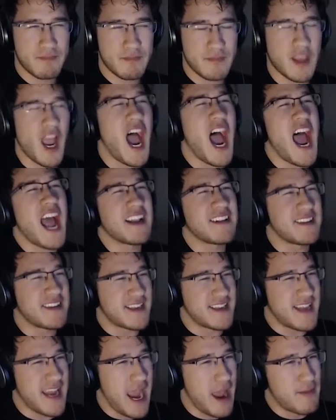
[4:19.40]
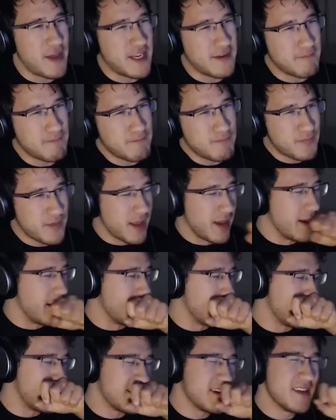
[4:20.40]
God damn it!
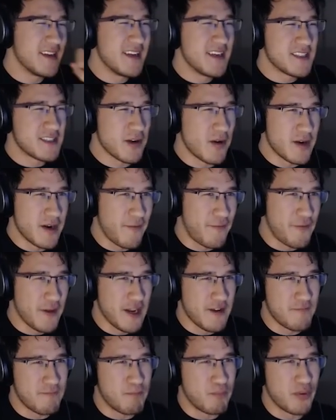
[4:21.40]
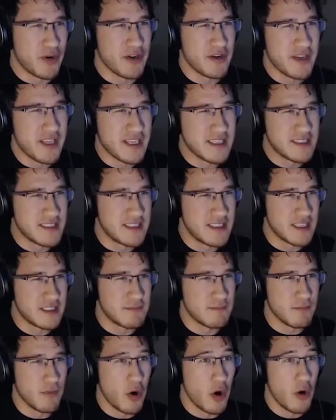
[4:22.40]
So in a fit of brilliance, this-
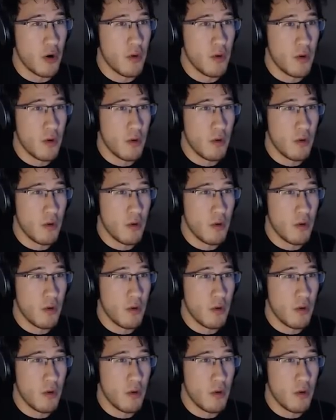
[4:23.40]
oh?